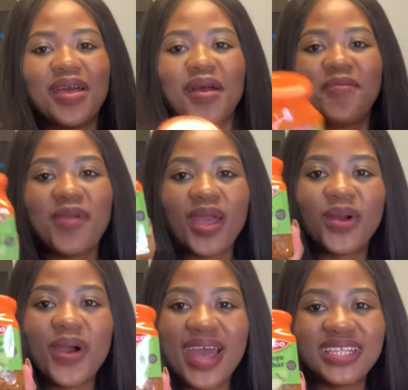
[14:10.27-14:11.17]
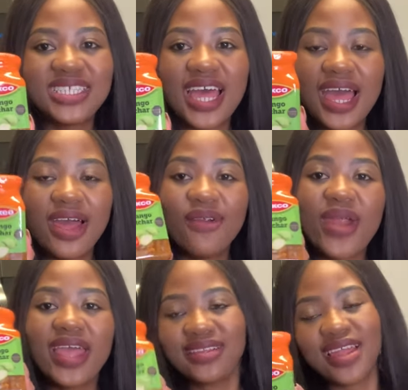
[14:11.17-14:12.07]
mango achar,
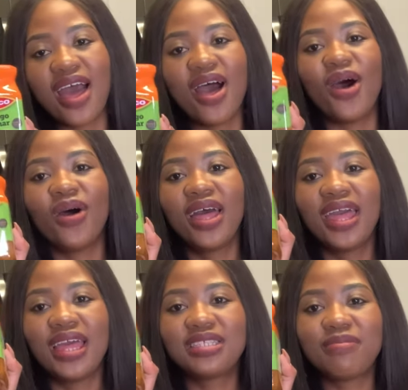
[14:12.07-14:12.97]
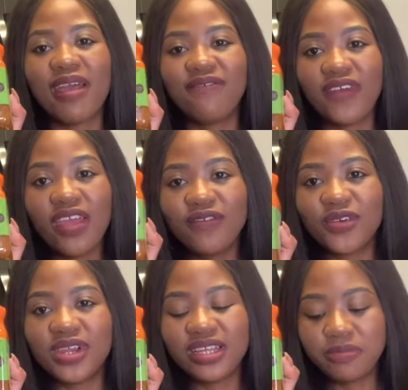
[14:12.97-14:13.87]
right now, it's my
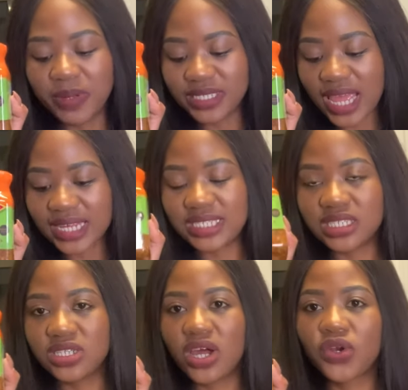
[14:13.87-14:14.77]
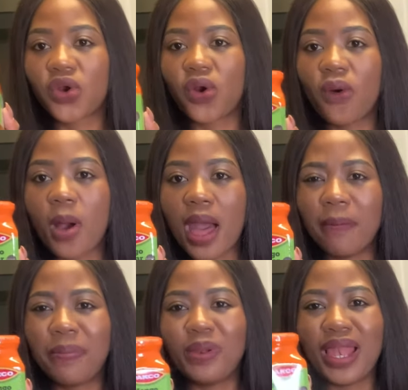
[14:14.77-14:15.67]
favorite, but I did not grow
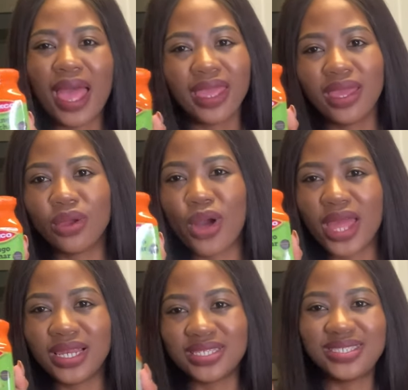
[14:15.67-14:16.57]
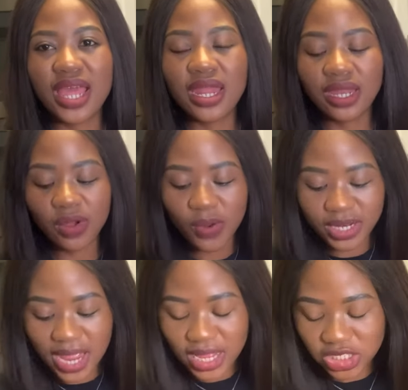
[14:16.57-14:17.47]
up liking or understanding
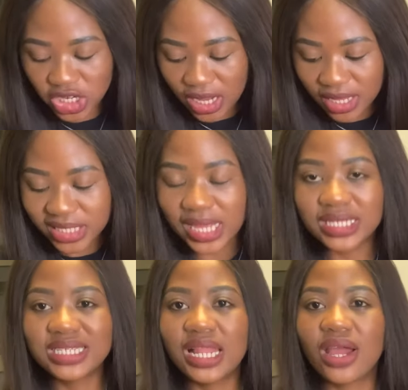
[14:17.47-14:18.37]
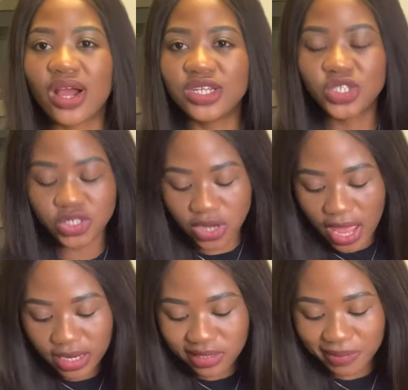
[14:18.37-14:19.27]
what achar is until I got to
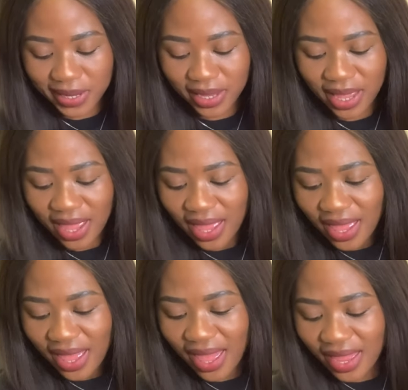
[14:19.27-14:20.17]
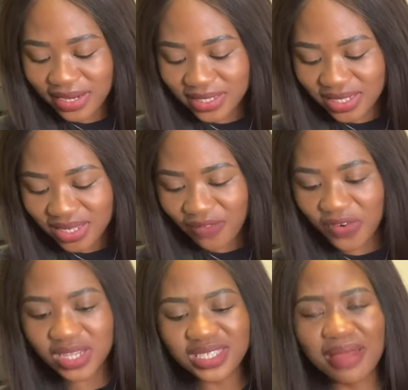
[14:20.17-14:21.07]
Johannesburg. And the
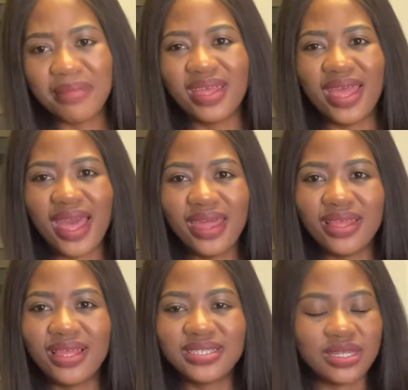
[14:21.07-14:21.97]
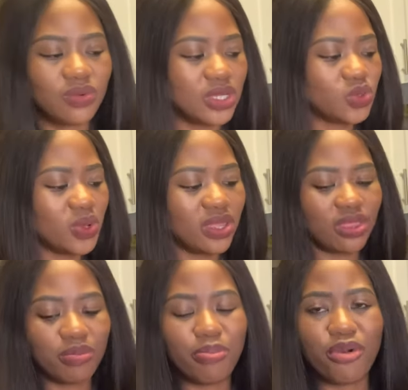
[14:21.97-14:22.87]
first time I had it, it was with
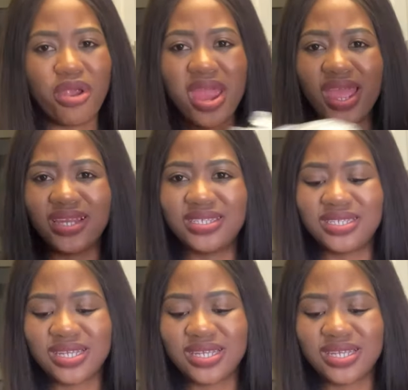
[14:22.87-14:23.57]
bread